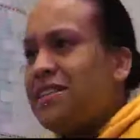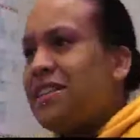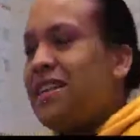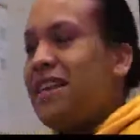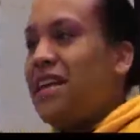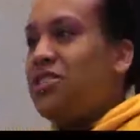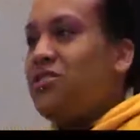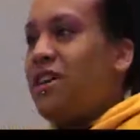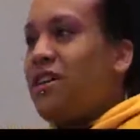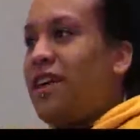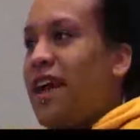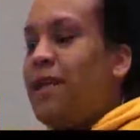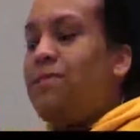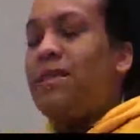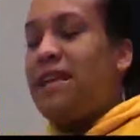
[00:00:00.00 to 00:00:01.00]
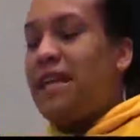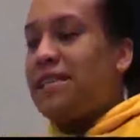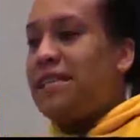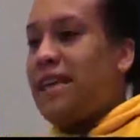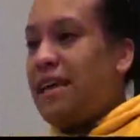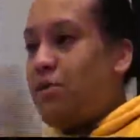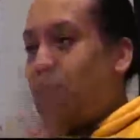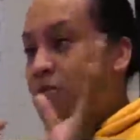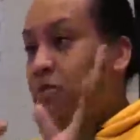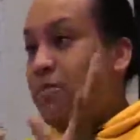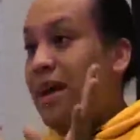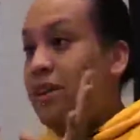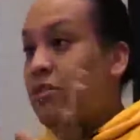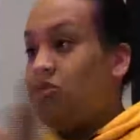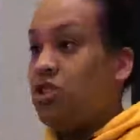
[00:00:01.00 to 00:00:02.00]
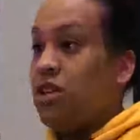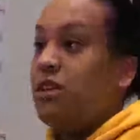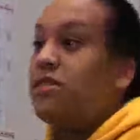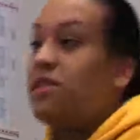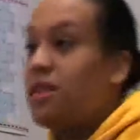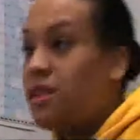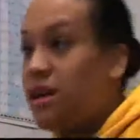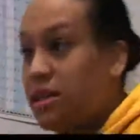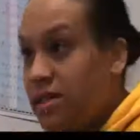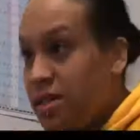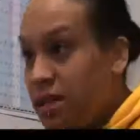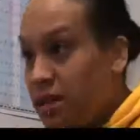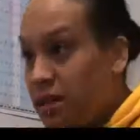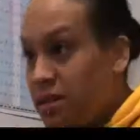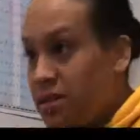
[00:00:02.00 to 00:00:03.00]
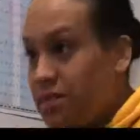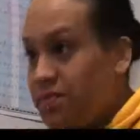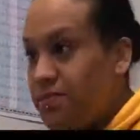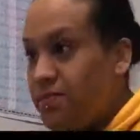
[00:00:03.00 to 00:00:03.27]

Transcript: So the next round came, the next day it went from 900 girls to 30 girls.